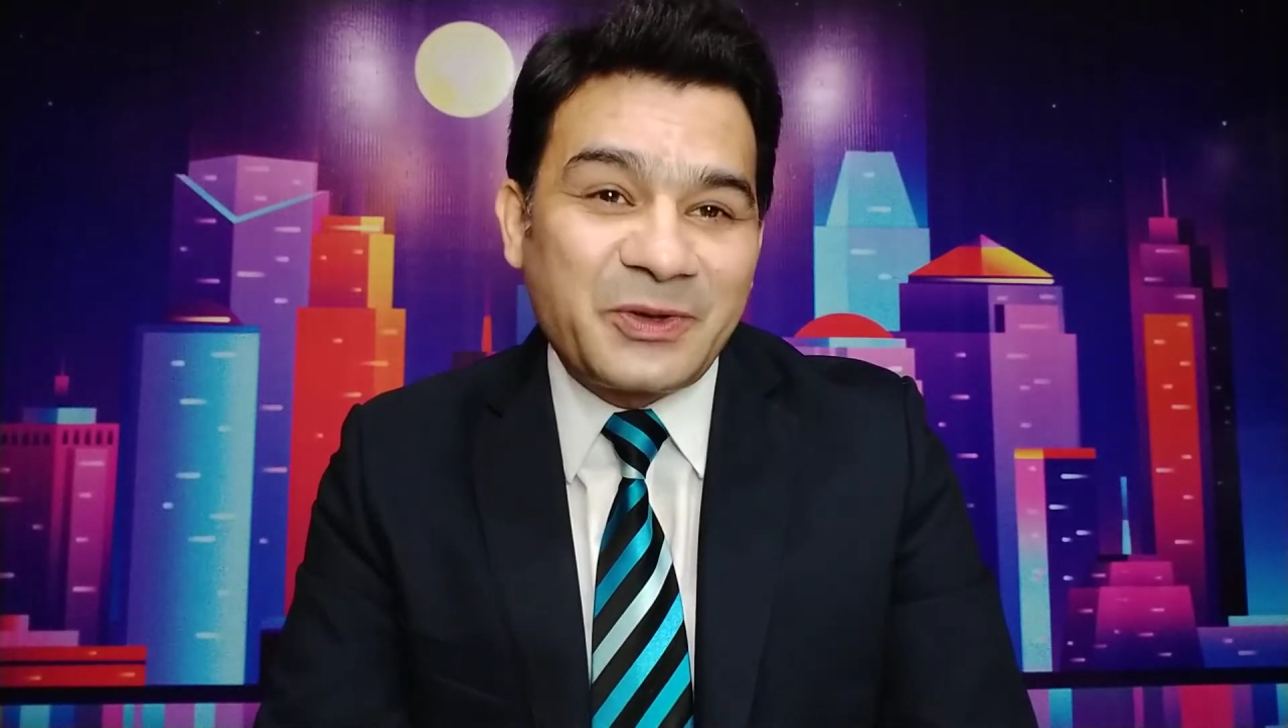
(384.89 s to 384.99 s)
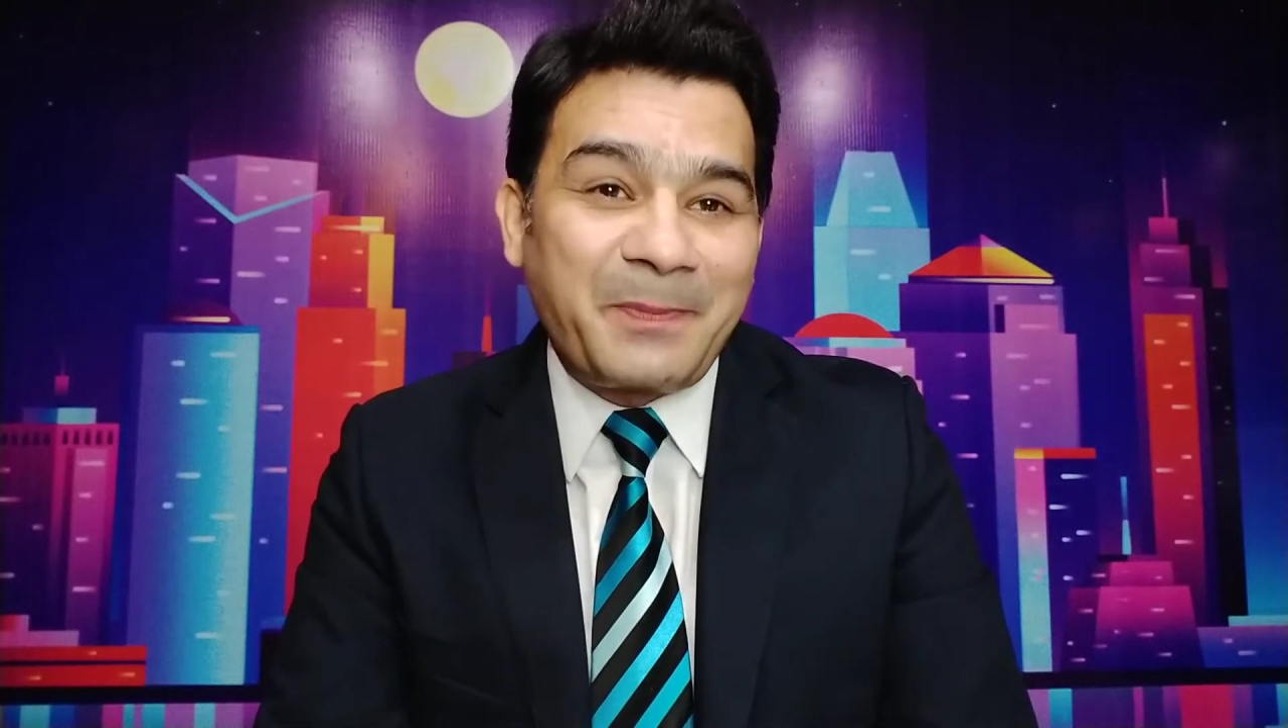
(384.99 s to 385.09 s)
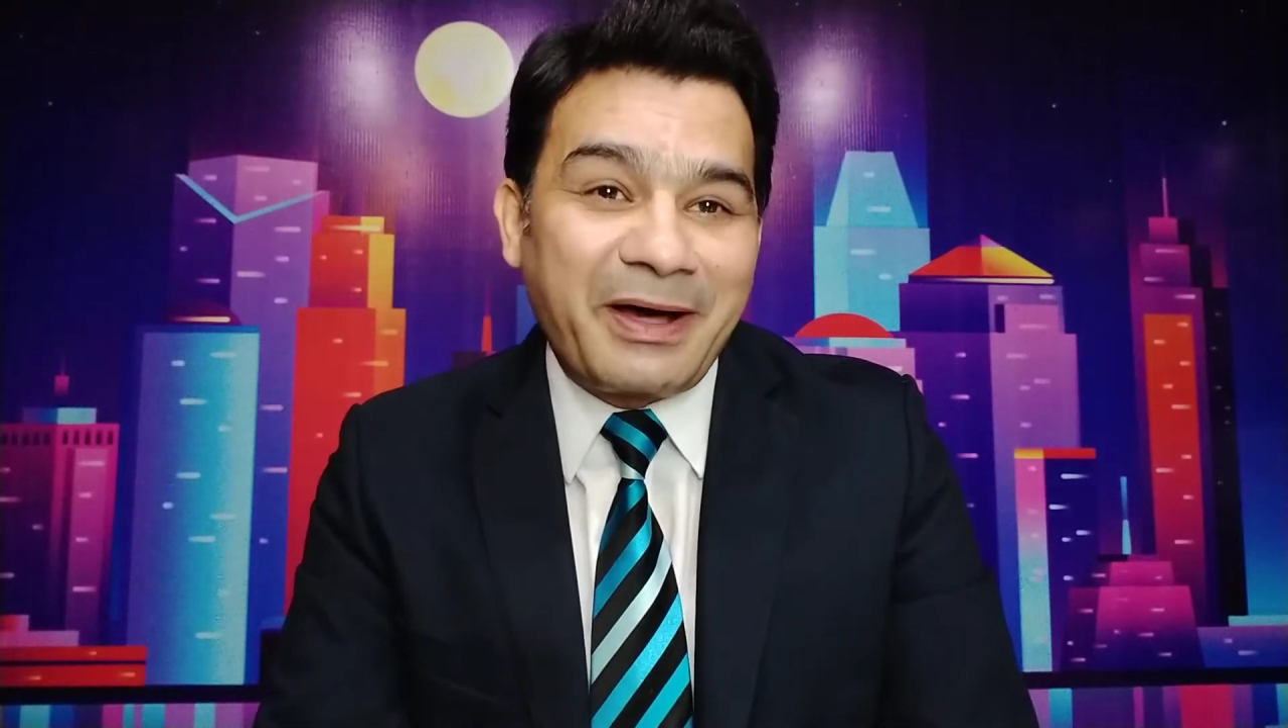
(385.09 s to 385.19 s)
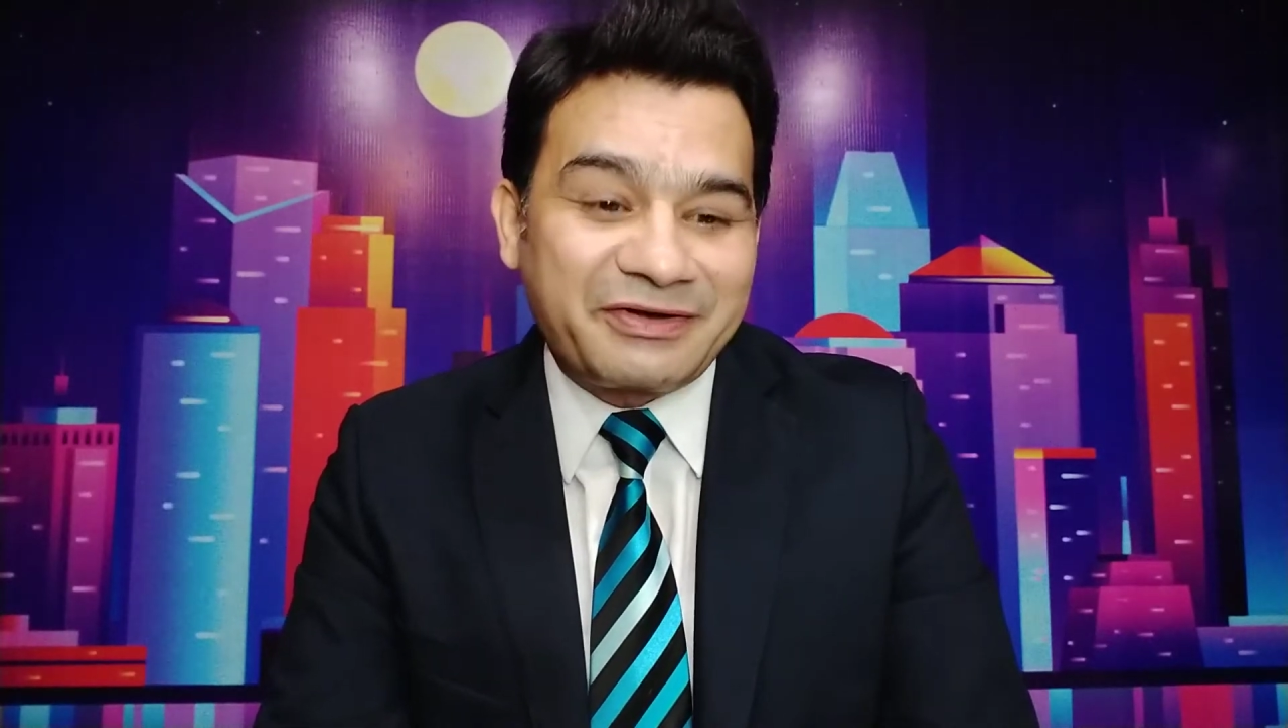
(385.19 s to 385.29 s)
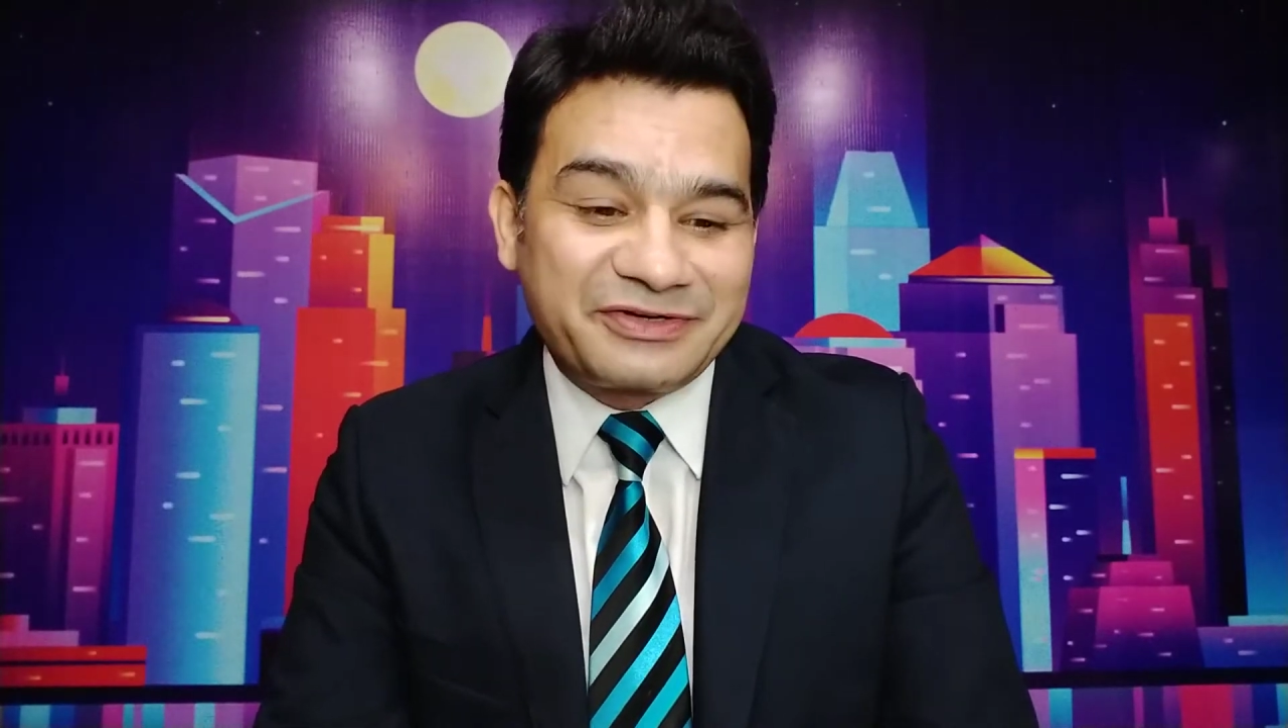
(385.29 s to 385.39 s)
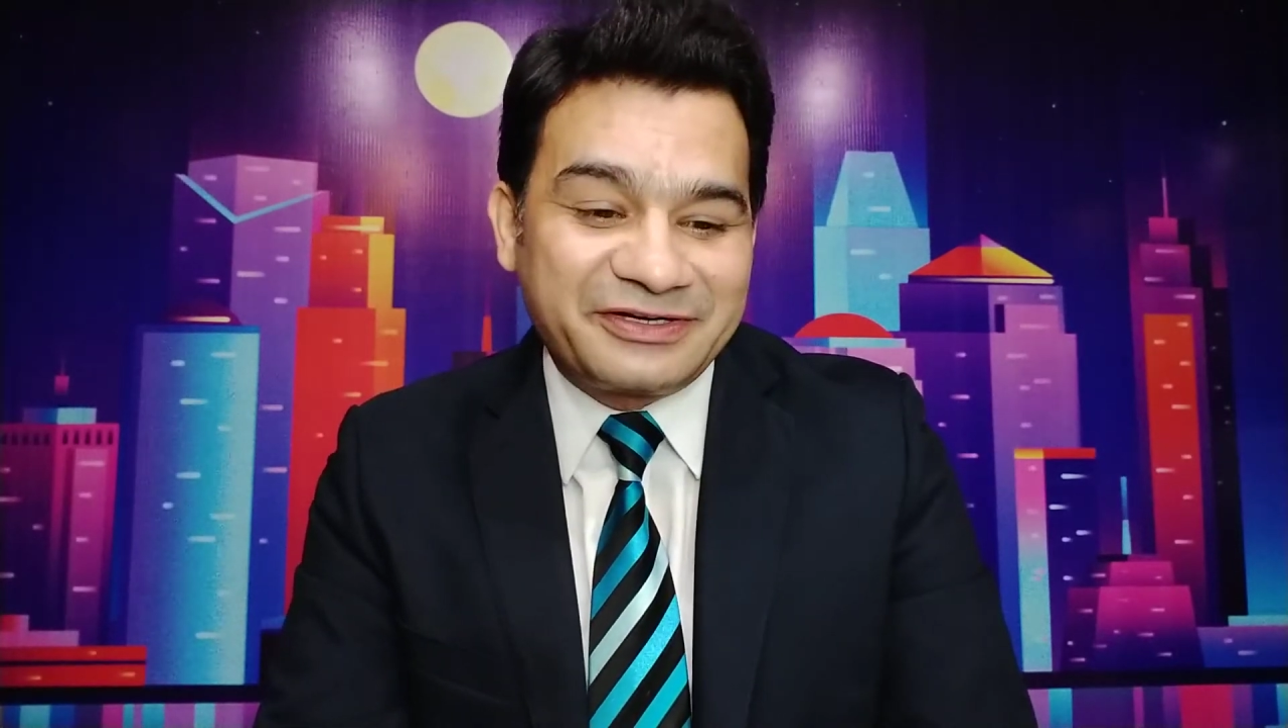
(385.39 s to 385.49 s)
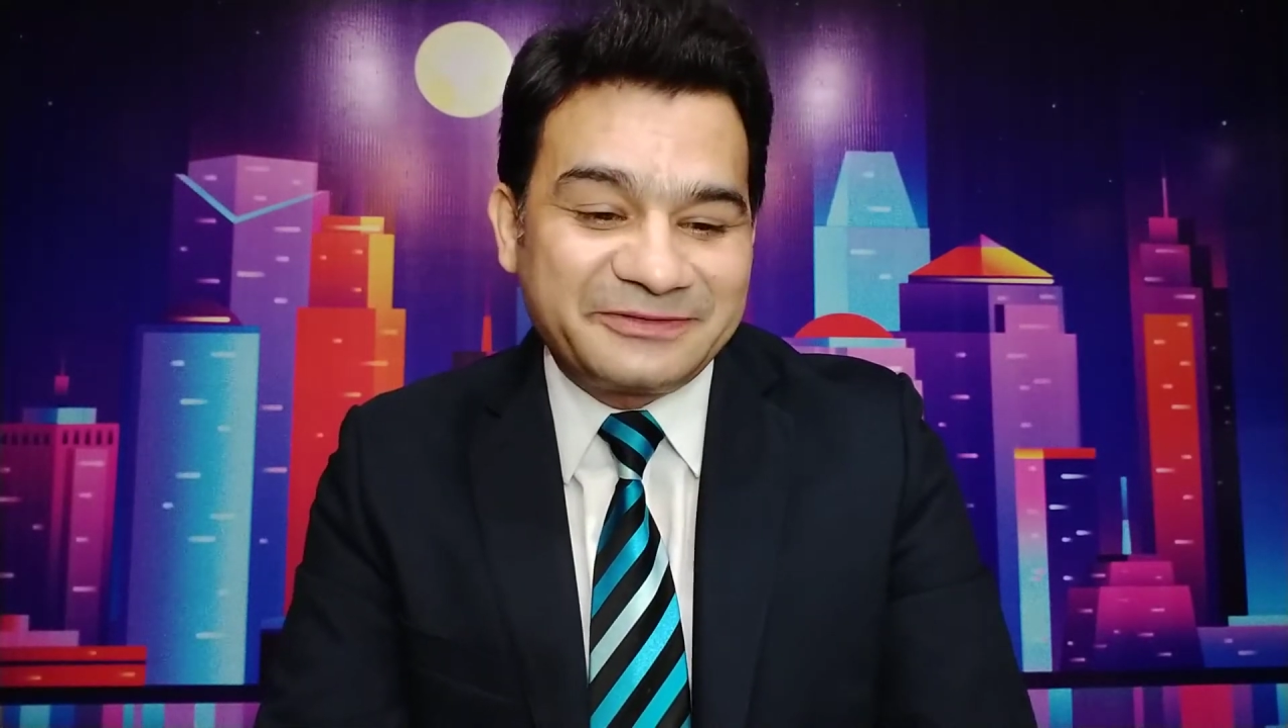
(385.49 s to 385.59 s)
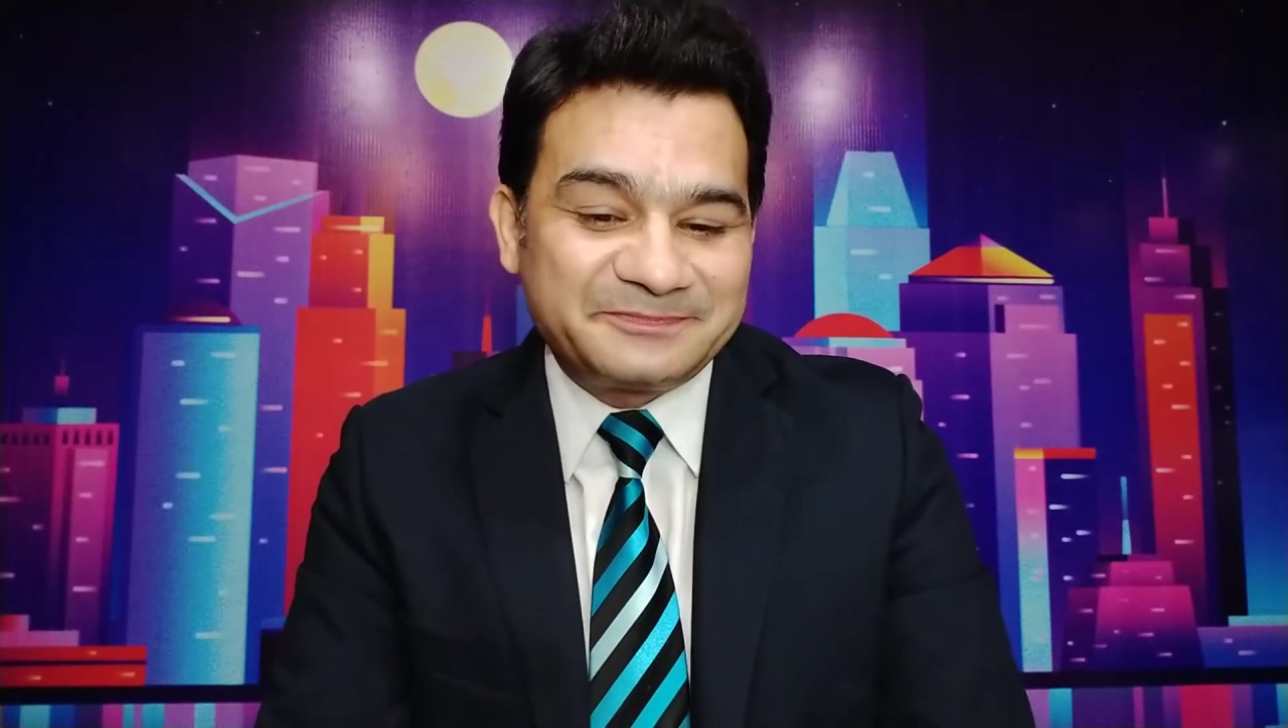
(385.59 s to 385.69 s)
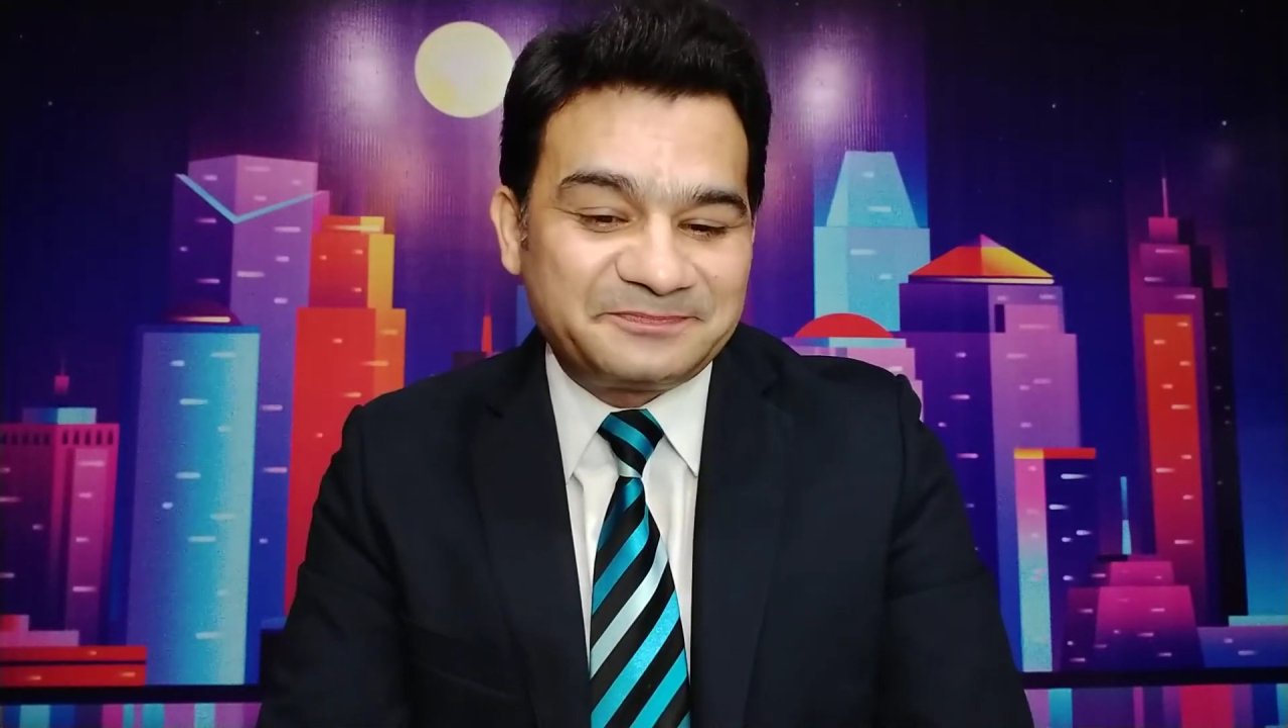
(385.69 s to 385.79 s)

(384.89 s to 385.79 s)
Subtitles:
your partner.